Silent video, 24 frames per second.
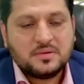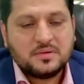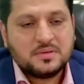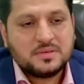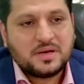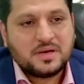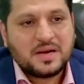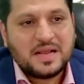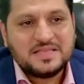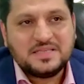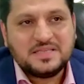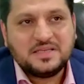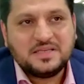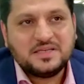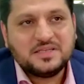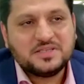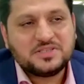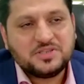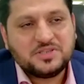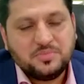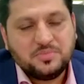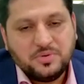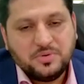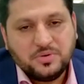rising
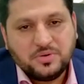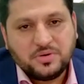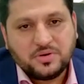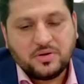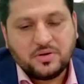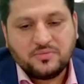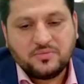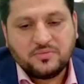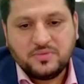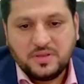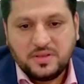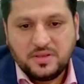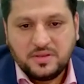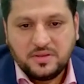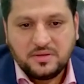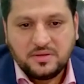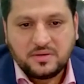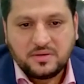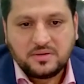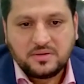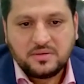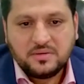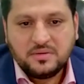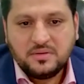distributor of the
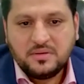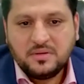year,